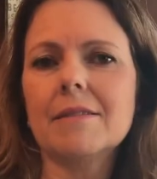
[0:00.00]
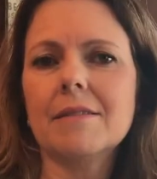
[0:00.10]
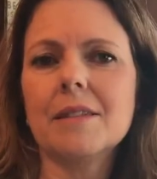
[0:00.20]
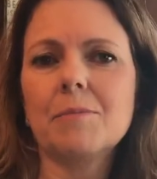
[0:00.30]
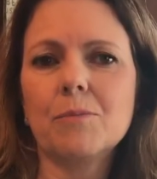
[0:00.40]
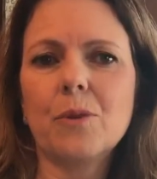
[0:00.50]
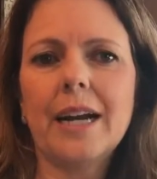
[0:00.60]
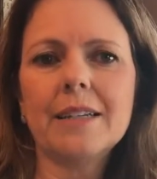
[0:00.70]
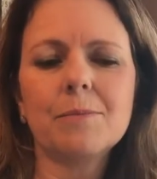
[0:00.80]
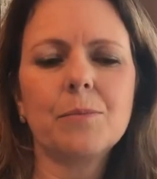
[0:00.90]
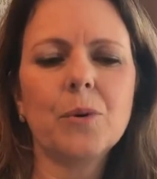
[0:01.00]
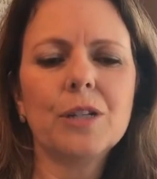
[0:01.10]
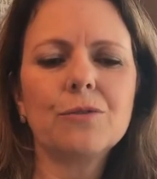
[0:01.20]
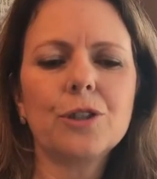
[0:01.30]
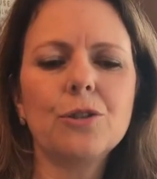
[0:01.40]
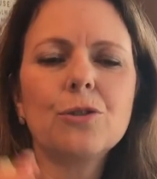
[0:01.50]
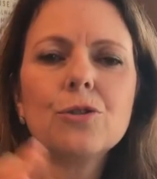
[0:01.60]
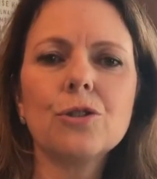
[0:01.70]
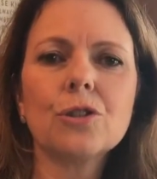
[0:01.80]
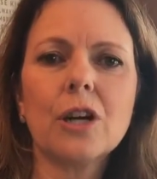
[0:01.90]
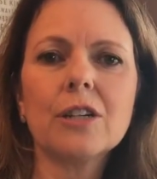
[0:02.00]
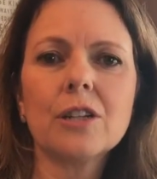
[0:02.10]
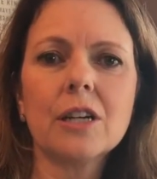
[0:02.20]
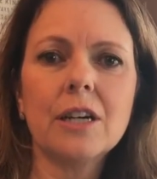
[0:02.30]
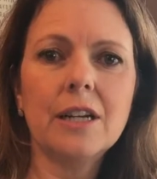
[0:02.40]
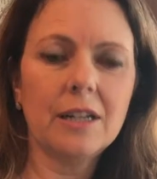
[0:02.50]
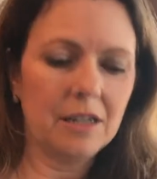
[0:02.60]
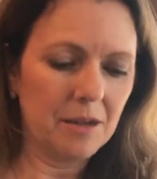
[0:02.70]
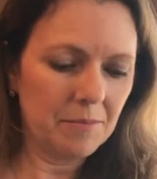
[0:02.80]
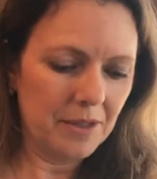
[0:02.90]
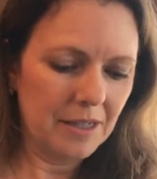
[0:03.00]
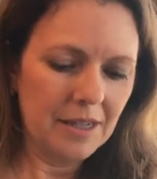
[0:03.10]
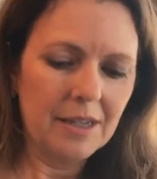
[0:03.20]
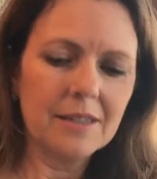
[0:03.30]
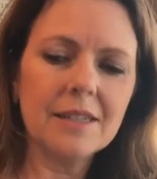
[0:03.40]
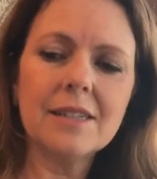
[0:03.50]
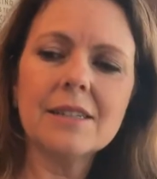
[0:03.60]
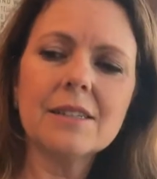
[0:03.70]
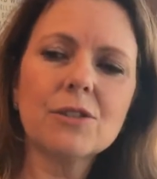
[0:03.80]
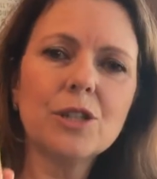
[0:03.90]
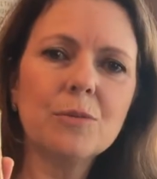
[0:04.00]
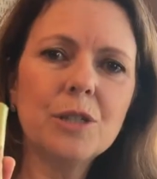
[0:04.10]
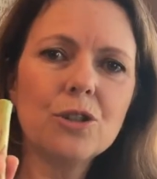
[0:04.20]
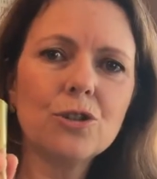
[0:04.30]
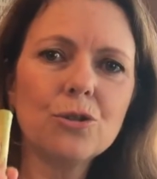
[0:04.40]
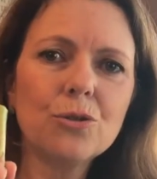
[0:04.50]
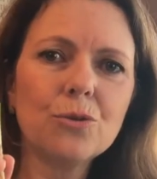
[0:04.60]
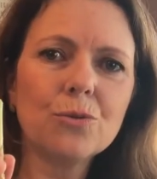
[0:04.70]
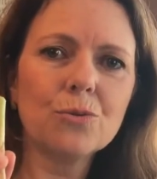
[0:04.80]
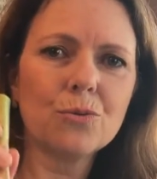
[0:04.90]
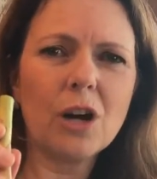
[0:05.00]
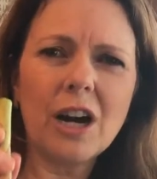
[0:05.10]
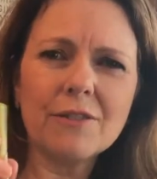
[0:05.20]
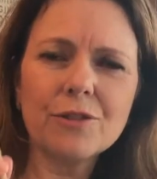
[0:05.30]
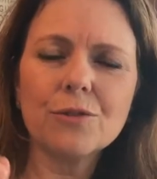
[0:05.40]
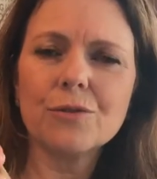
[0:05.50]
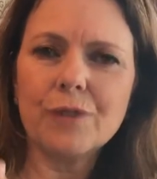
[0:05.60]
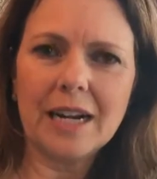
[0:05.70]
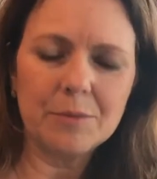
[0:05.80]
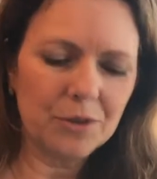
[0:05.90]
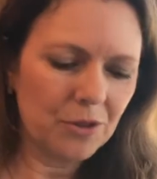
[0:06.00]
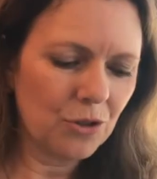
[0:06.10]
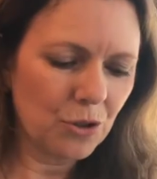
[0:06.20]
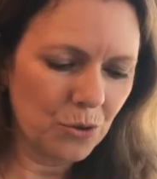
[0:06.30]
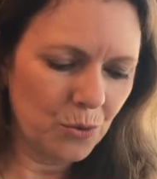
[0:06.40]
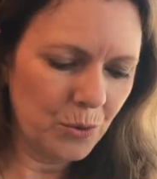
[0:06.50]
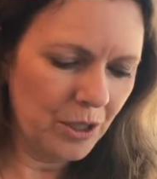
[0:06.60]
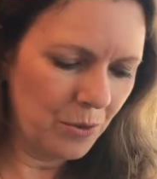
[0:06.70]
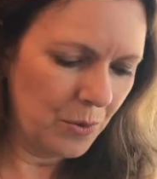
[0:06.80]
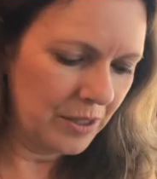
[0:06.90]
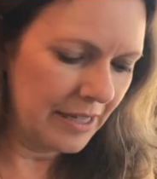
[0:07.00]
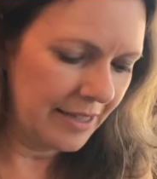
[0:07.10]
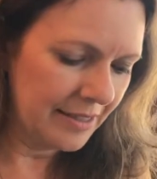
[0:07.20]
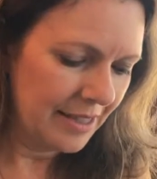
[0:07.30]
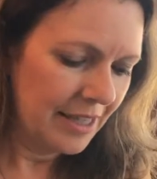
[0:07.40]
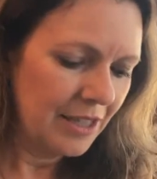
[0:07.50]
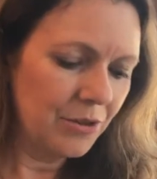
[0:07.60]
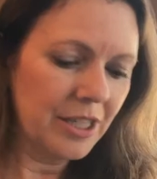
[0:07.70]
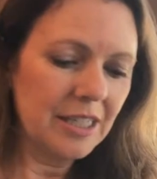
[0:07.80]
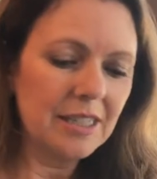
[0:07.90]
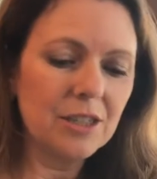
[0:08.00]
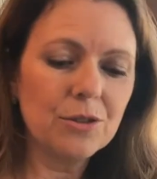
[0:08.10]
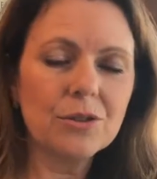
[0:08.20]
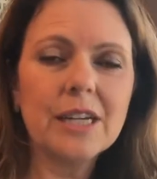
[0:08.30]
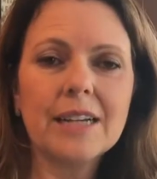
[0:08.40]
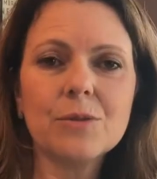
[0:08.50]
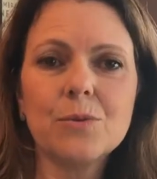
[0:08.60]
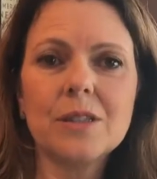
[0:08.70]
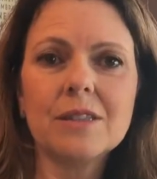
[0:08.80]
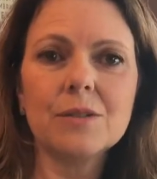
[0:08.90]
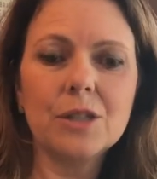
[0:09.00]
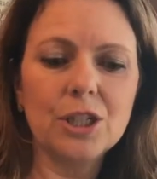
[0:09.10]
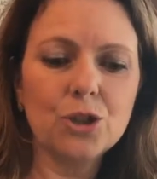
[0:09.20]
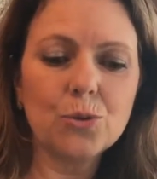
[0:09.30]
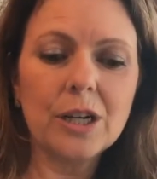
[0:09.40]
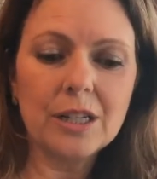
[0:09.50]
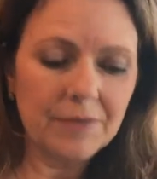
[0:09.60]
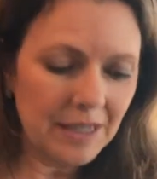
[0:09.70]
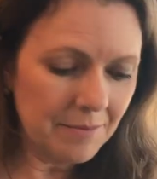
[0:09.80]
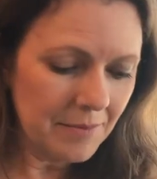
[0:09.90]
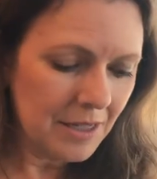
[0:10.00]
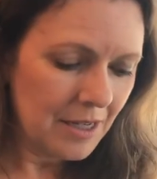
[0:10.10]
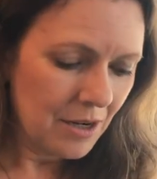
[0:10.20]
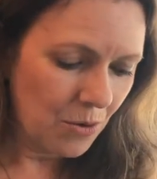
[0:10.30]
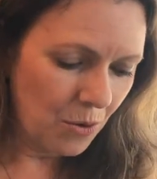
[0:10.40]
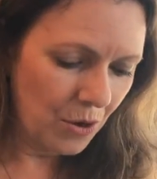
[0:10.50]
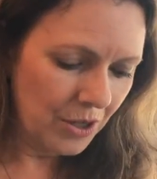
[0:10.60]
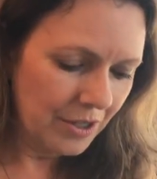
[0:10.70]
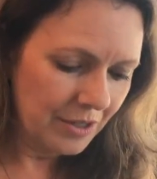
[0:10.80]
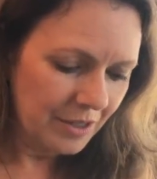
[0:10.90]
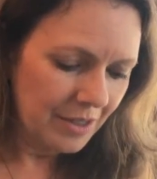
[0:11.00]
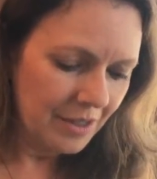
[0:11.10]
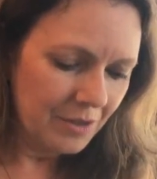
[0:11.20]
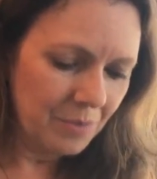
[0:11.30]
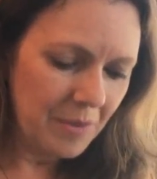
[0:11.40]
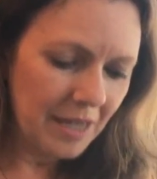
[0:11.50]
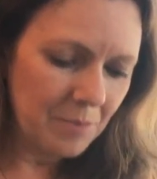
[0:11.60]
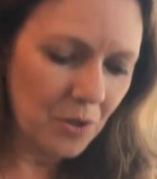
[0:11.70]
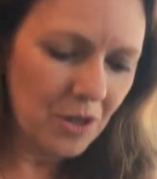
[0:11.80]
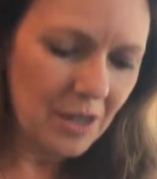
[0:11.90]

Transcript: the right point for you to start cutting it up. This is gonna be too rough, too fibrous, so we don't want that. You can either do that with each one of them, or you make more or